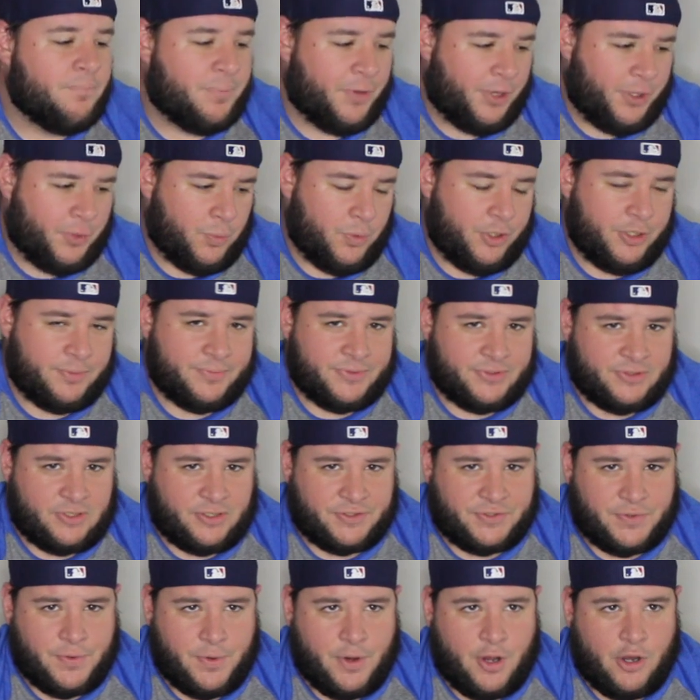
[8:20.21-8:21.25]
Billy Williams is
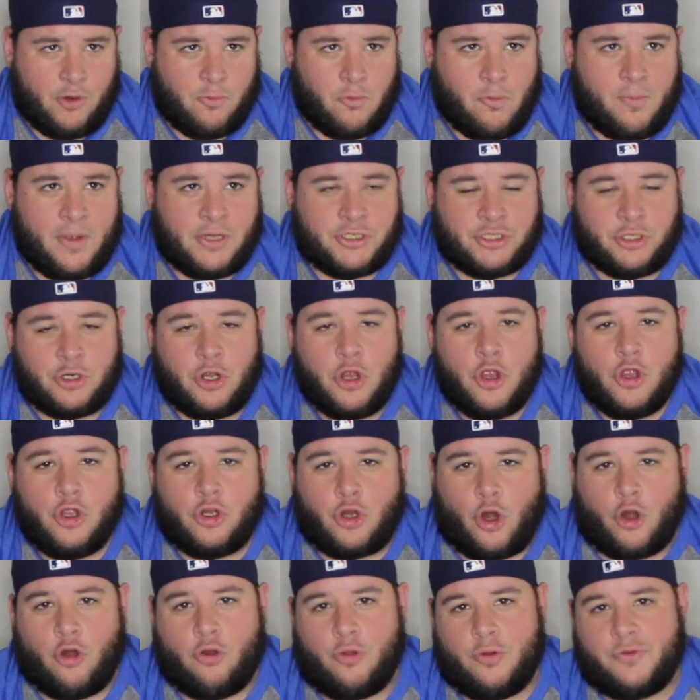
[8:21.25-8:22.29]
also an honorable mention.
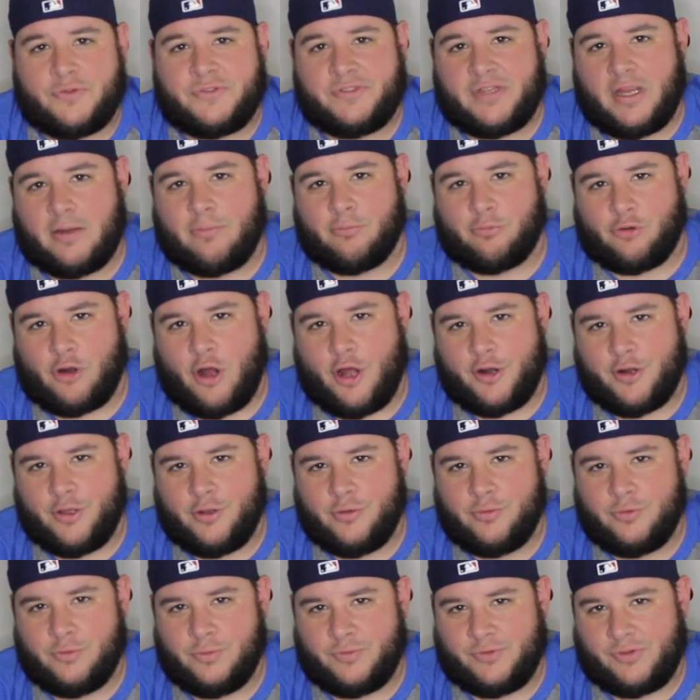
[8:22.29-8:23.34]
Carlos
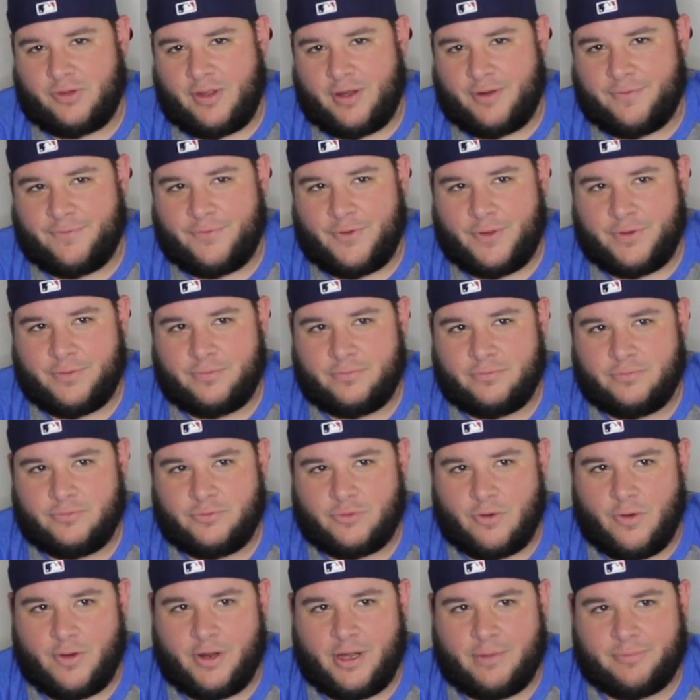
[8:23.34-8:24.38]
Zambrano, who was a lot of fun
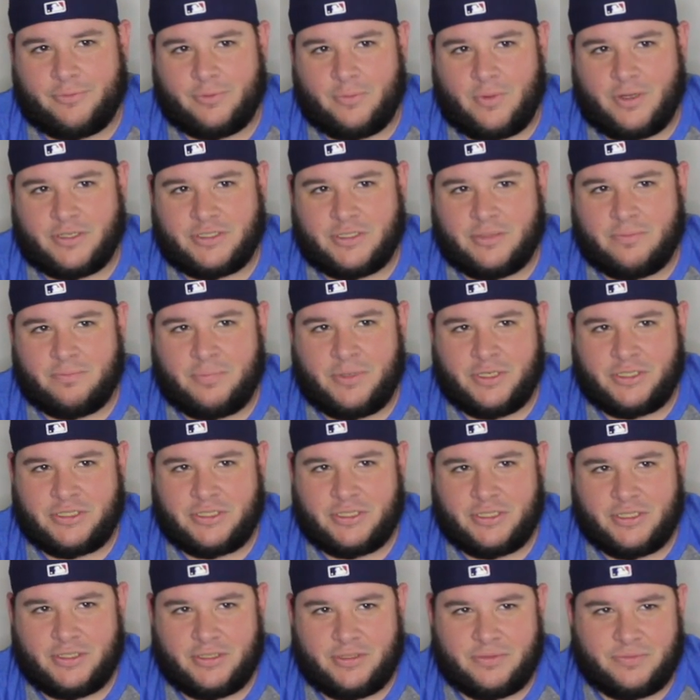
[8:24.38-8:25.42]
growing up to watch him
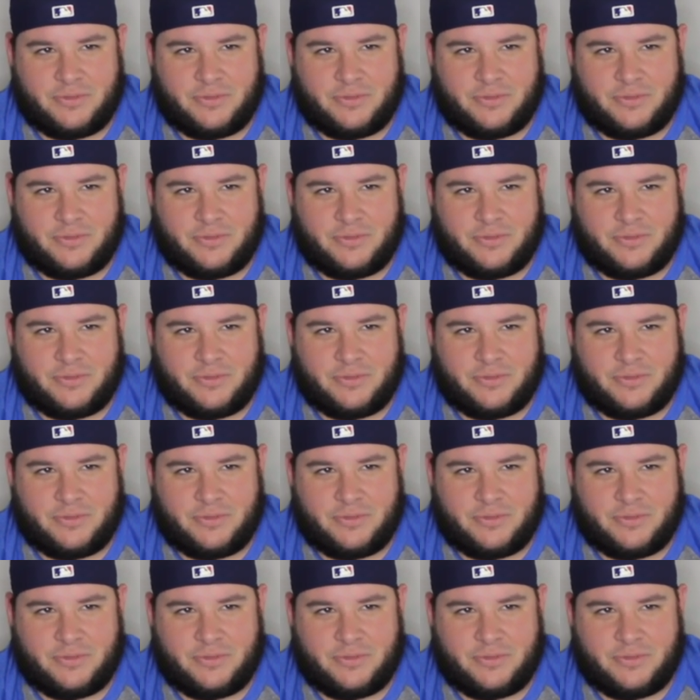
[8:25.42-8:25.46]
pitch.